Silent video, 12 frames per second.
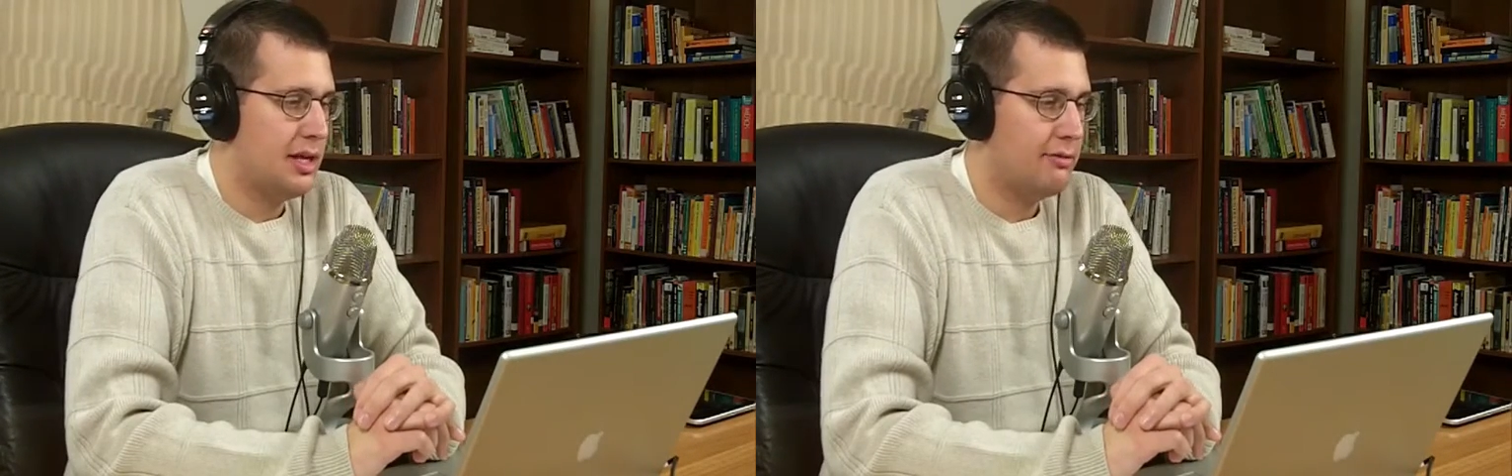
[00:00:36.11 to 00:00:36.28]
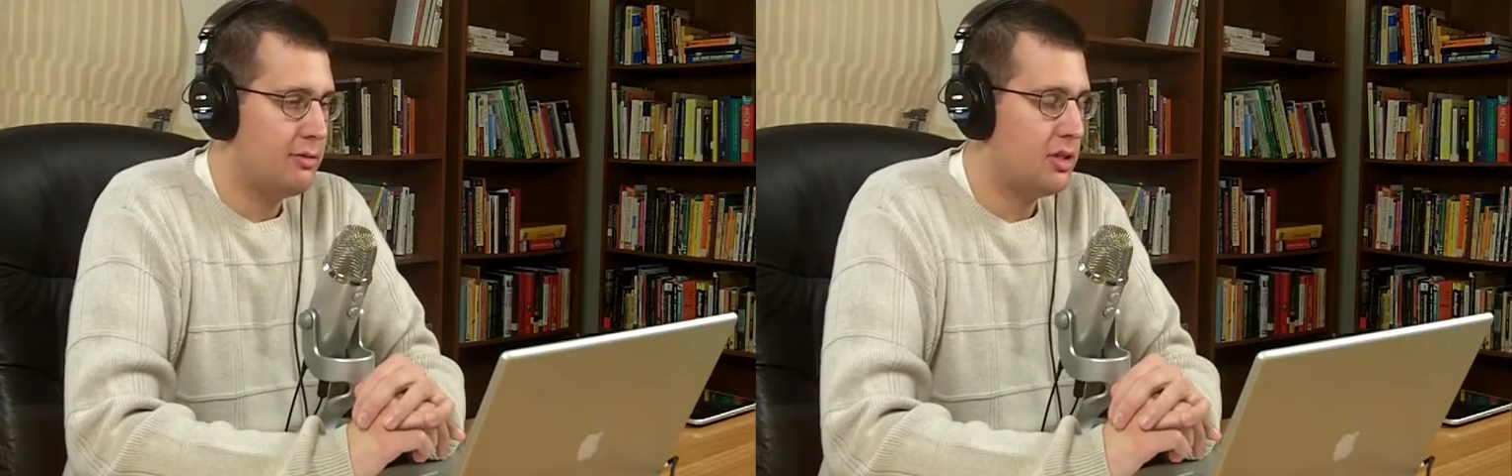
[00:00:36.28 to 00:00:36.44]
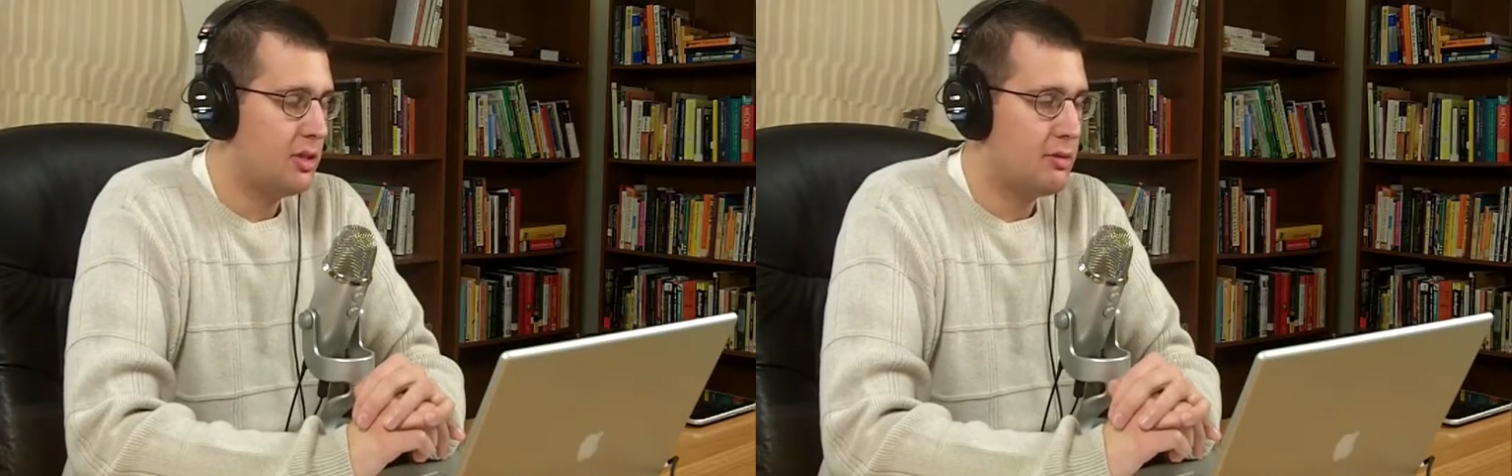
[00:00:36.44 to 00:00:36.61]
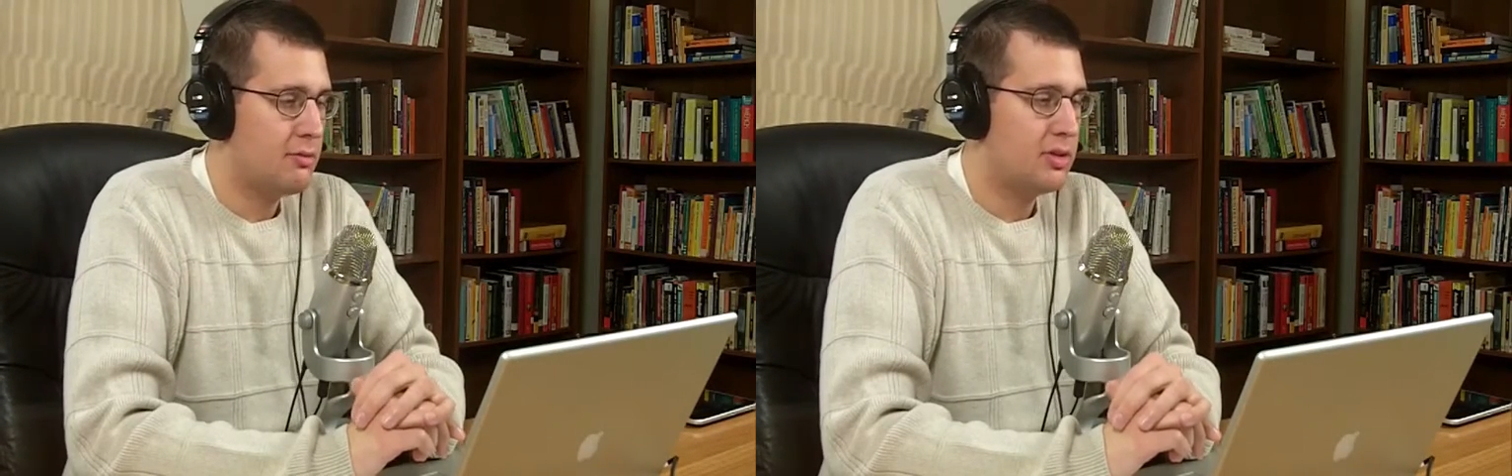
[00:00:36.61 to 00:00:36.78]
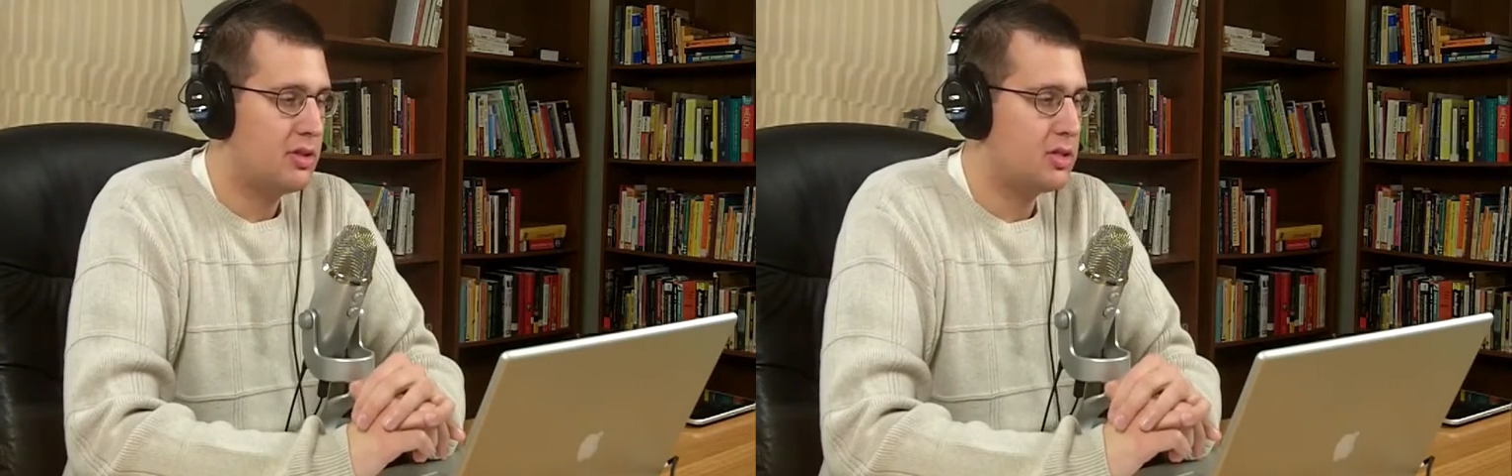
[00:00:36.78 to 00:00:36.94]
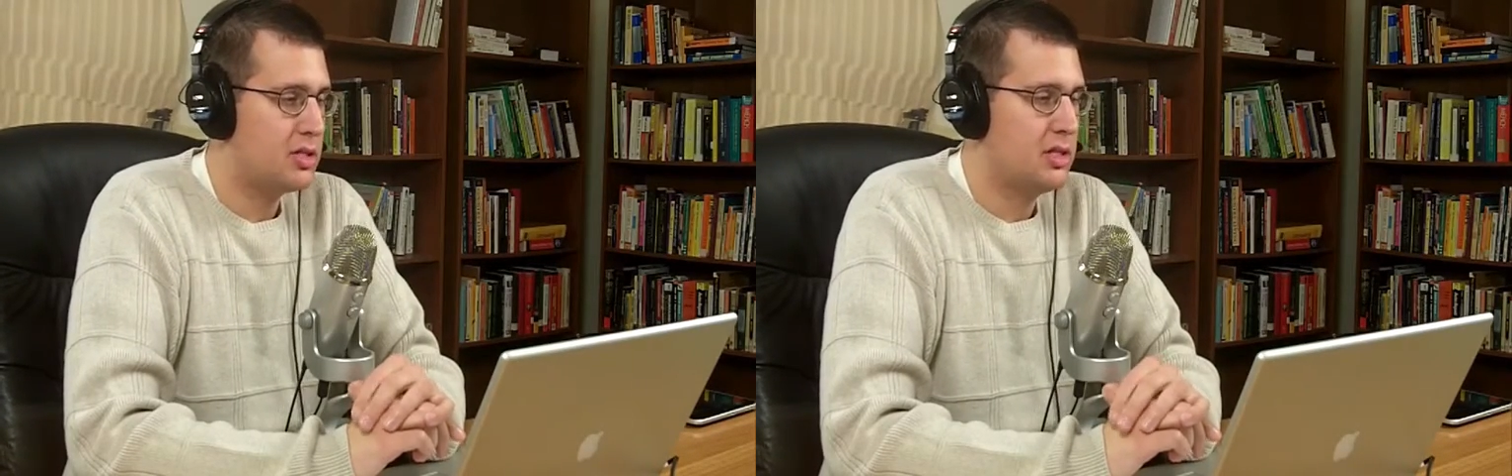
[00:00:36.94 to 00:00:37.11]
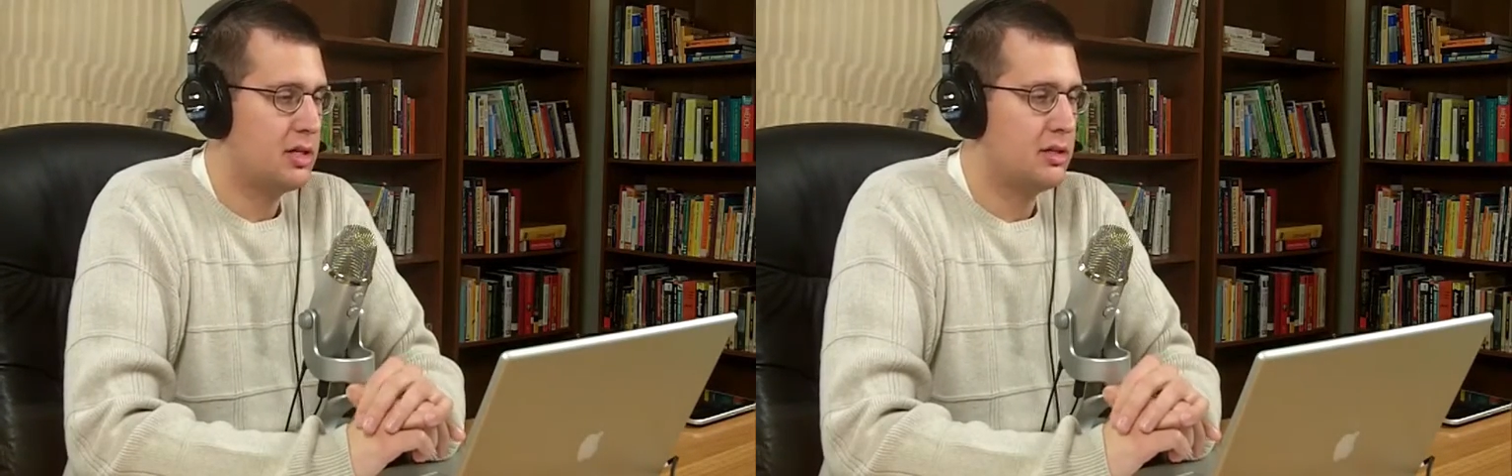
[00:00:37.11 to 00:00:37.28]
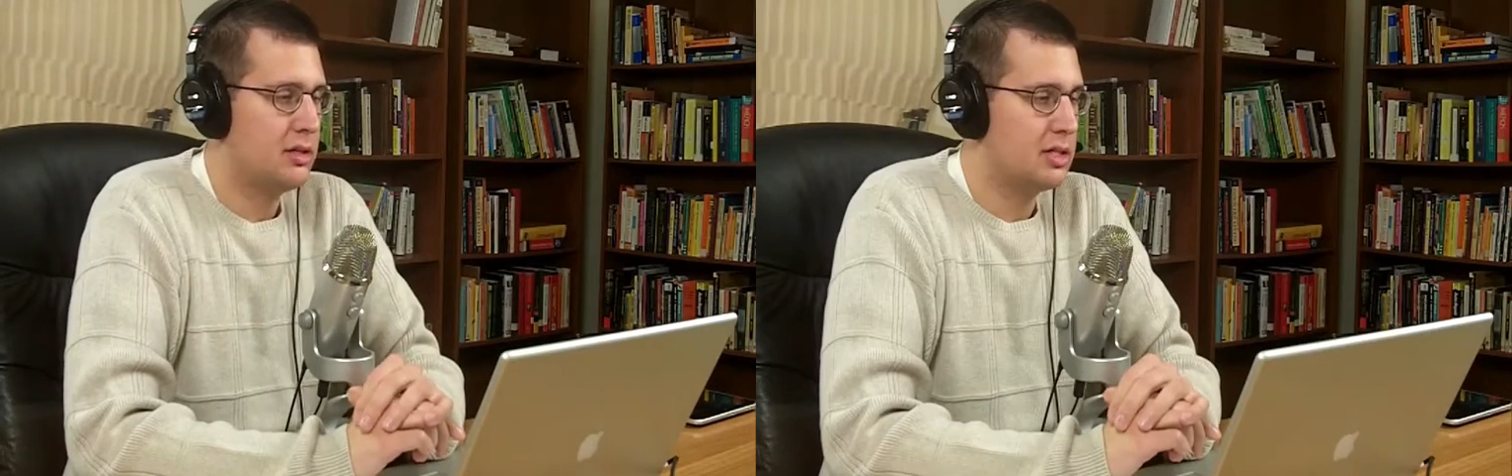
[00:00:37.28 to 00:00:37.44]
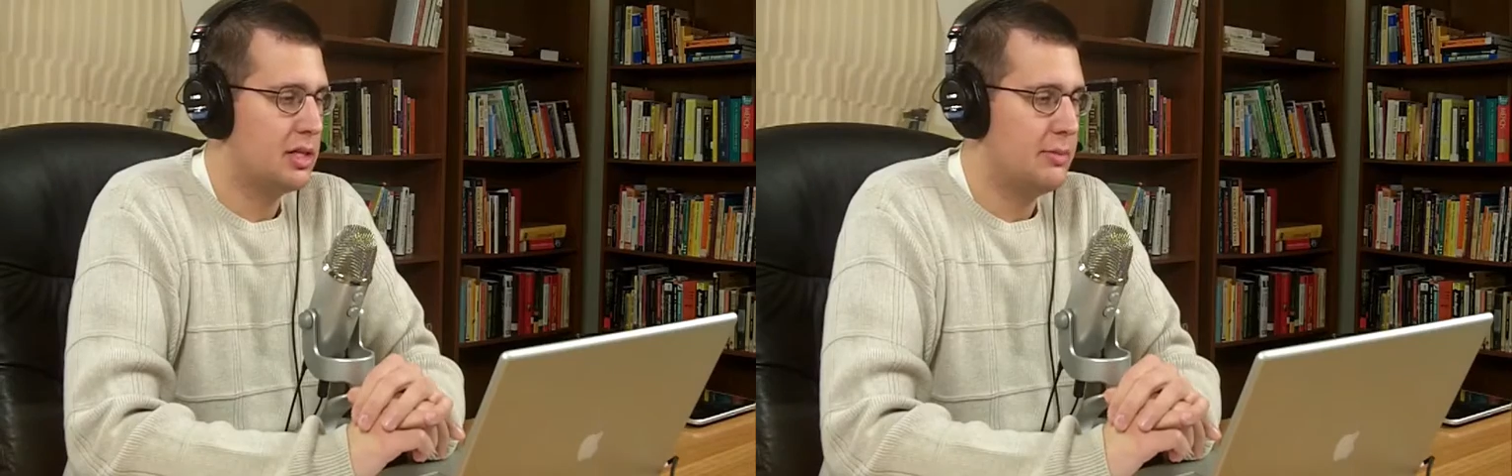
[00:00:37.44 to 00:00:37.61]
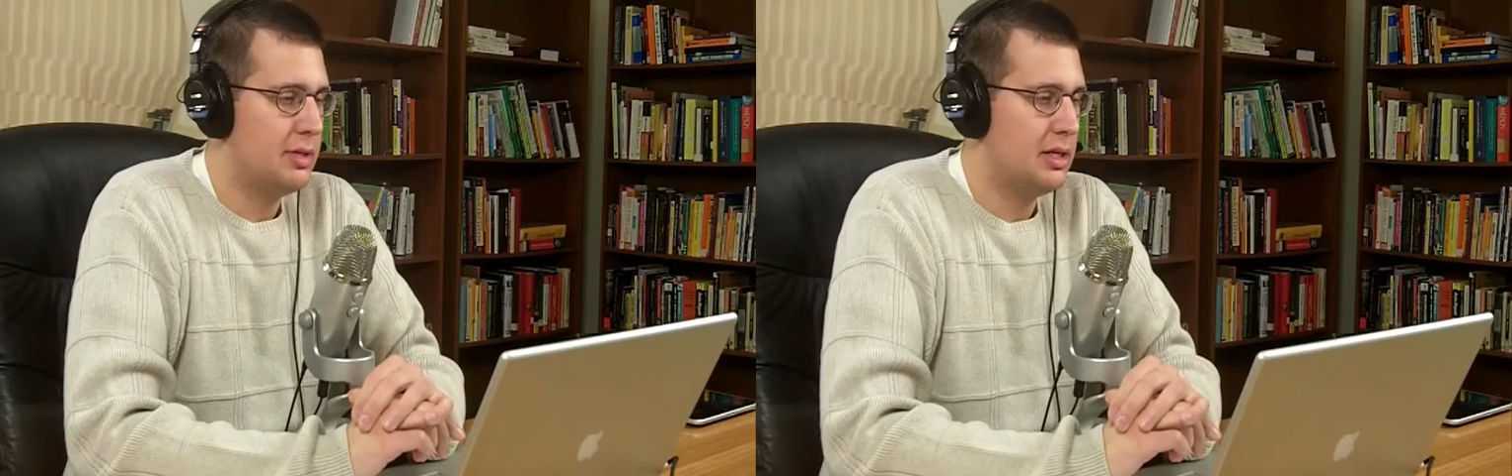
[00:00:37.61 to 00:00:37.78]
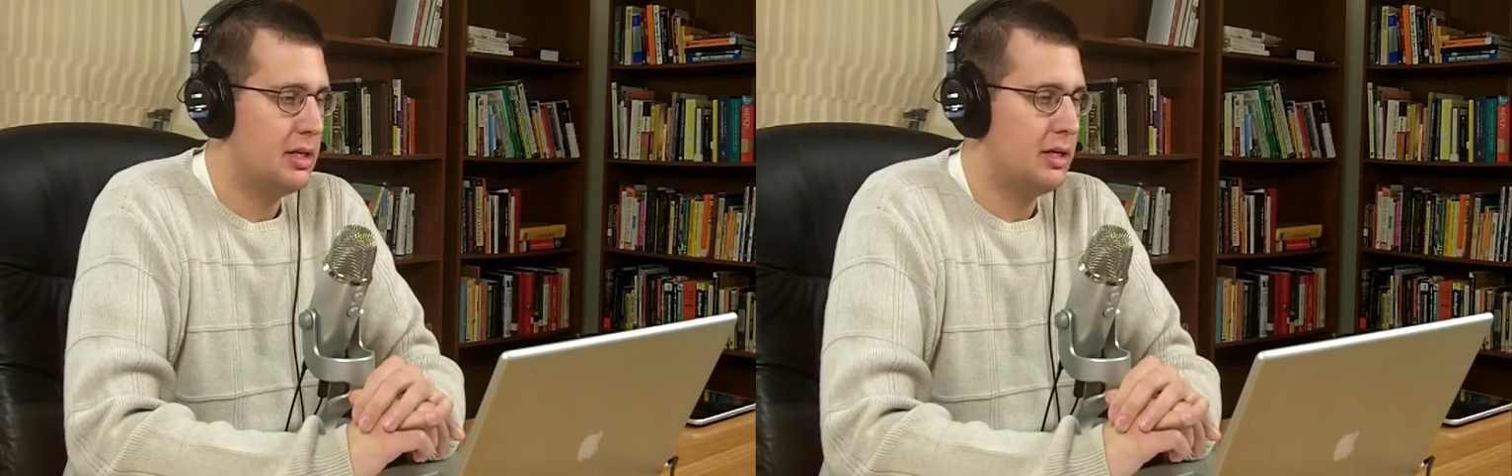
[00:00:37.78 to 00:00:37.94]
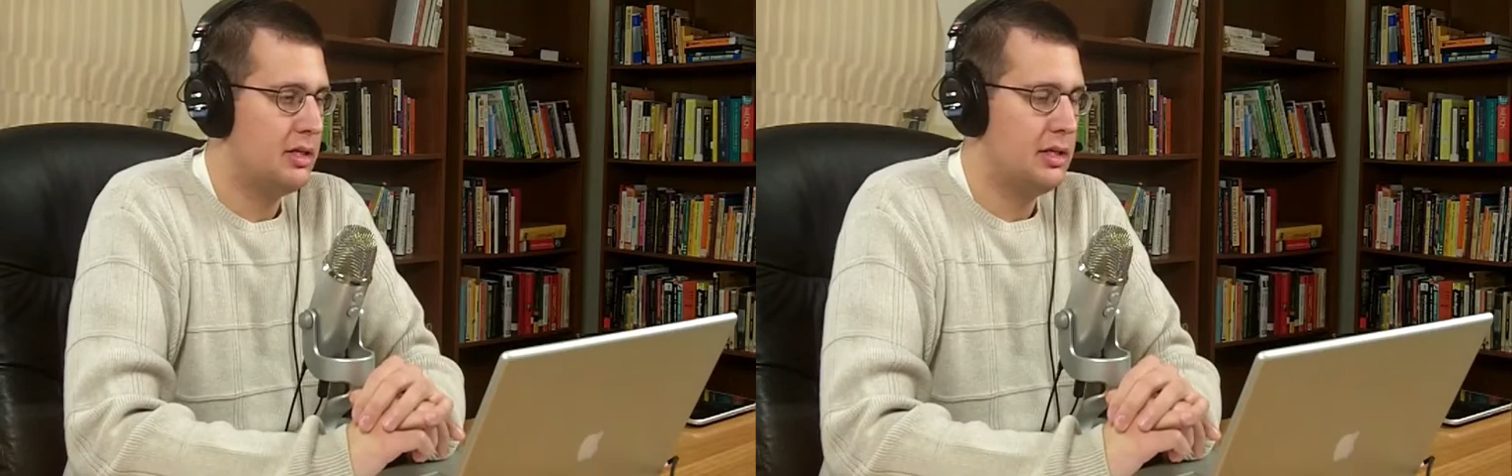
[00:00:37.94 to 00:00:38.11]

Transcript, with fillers: everything but the singers, I mean,